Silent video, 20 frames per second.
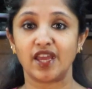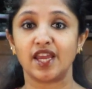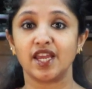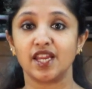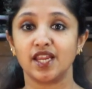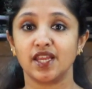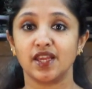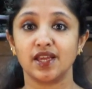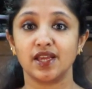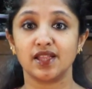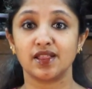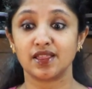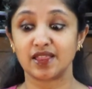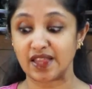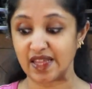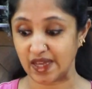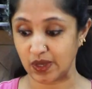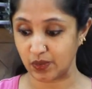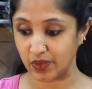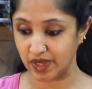any
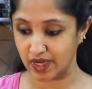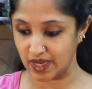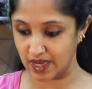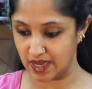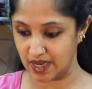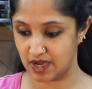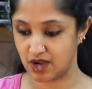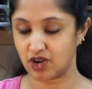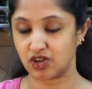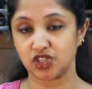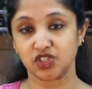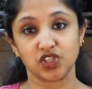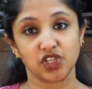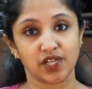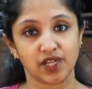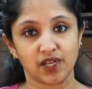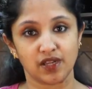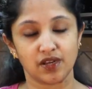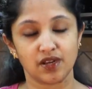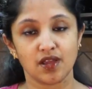liquid in our
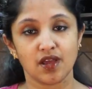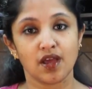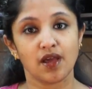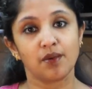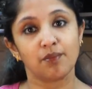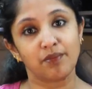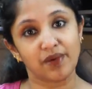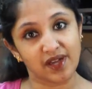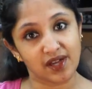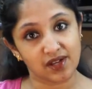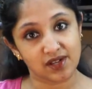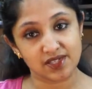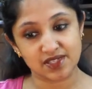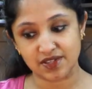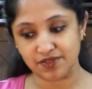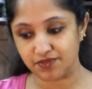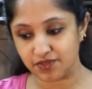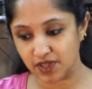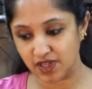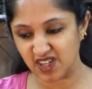chicken, because
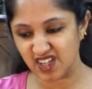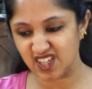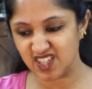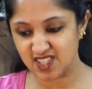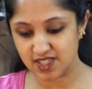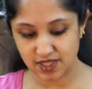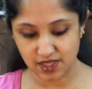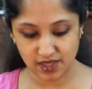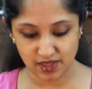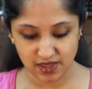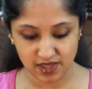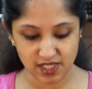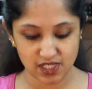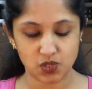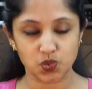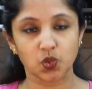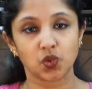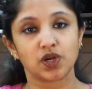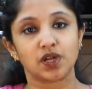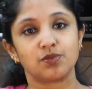if there is,
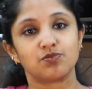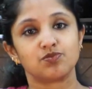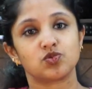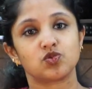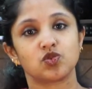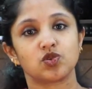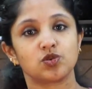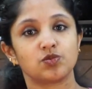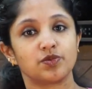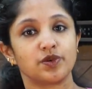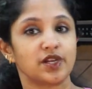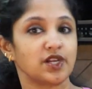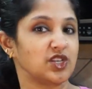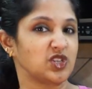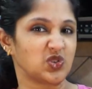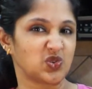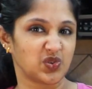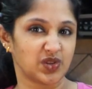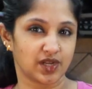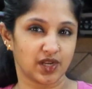this won't absorb
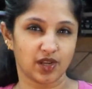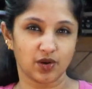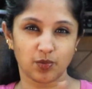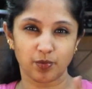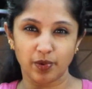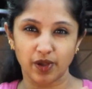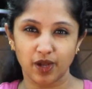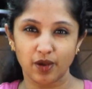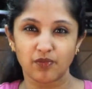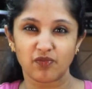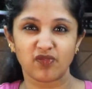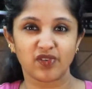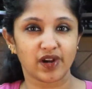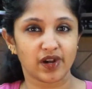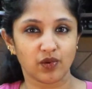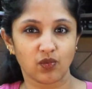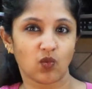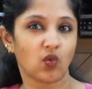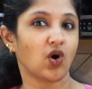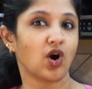into it. It'll become
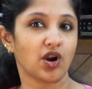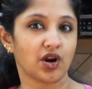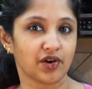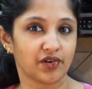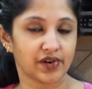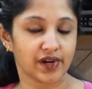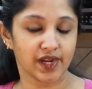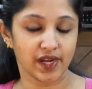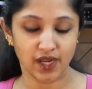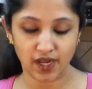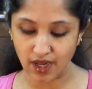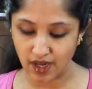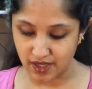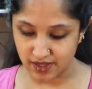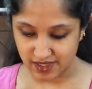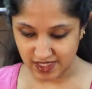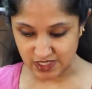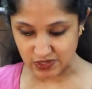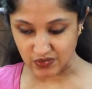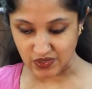very watery.
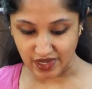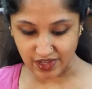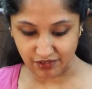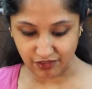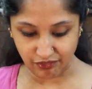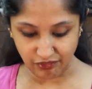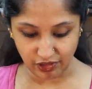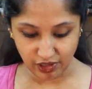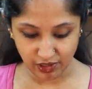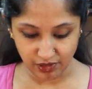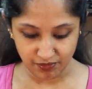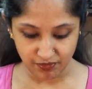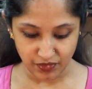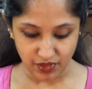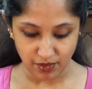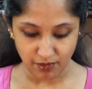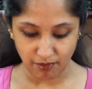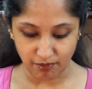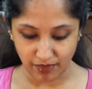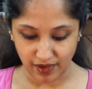That's what I feel.
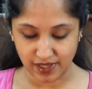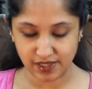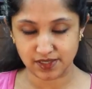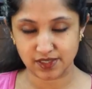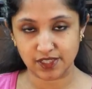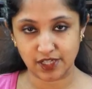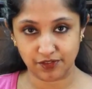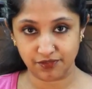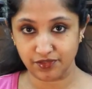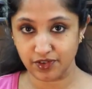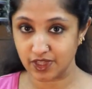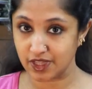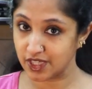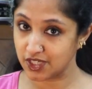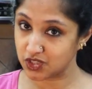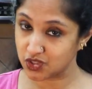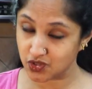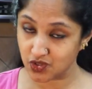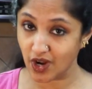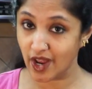But definitely
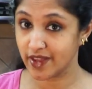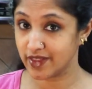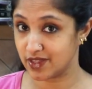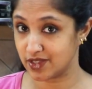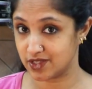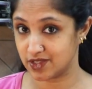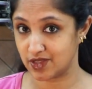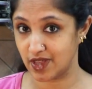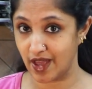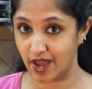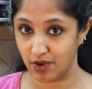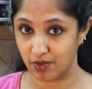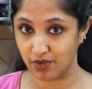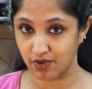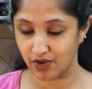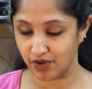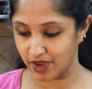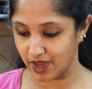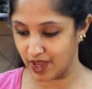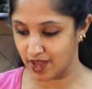try this out,
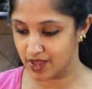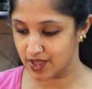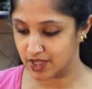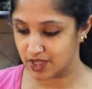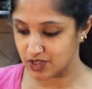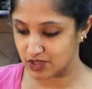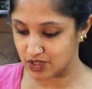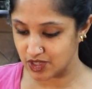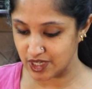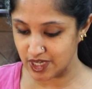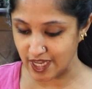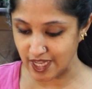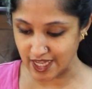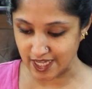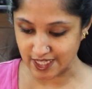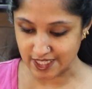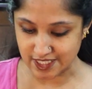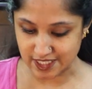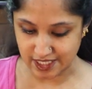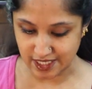okay? So
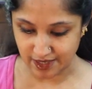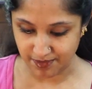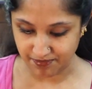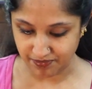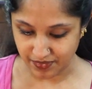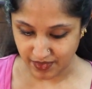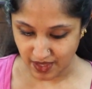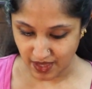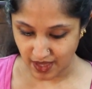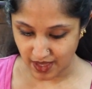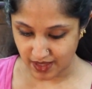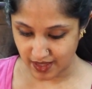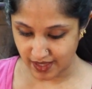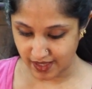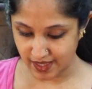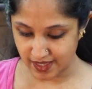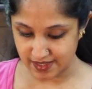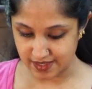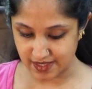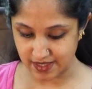next,
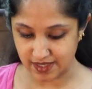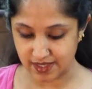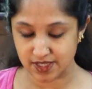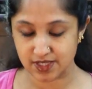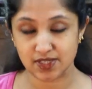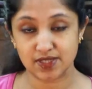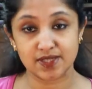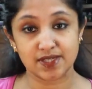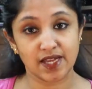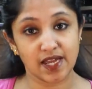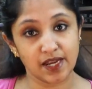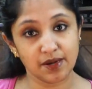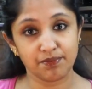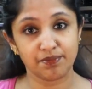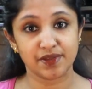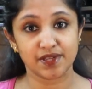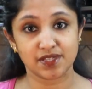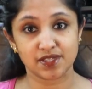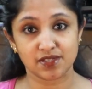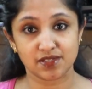like I said, there's 10
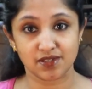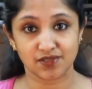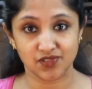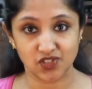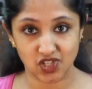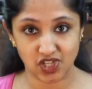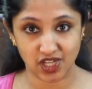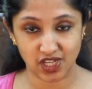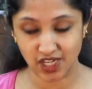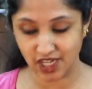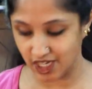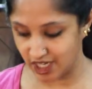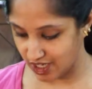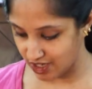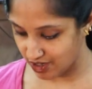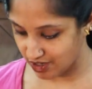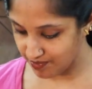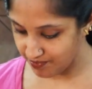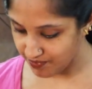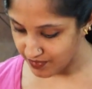pieces of chicken in
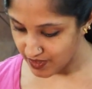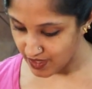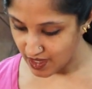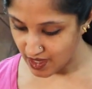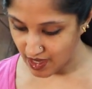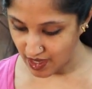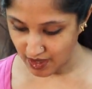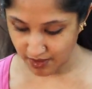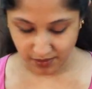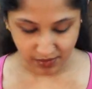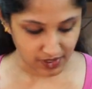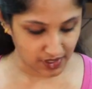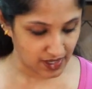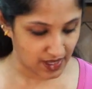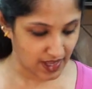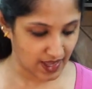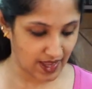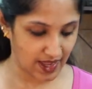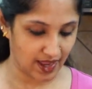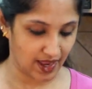here. I'm going
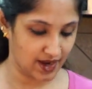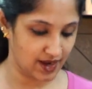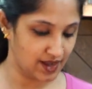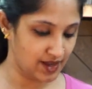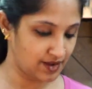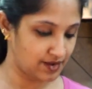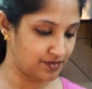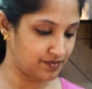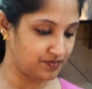to add,